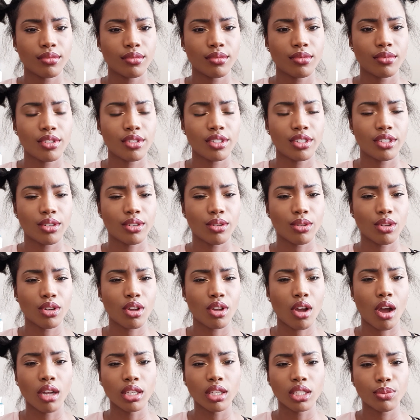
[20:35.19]
you know, the
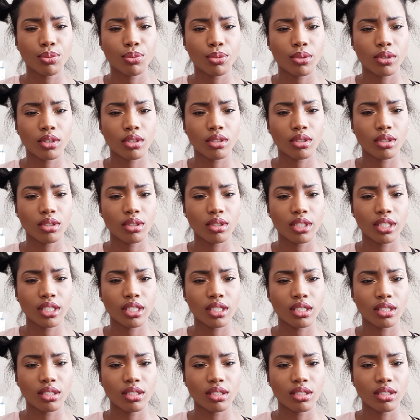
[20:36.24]
gospel
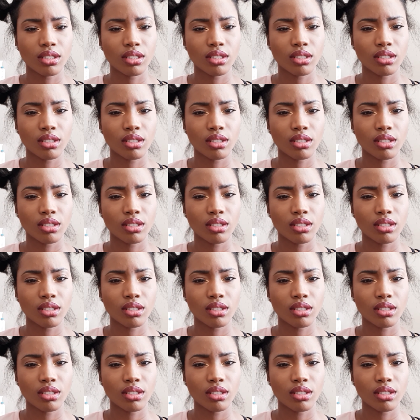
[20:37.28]
is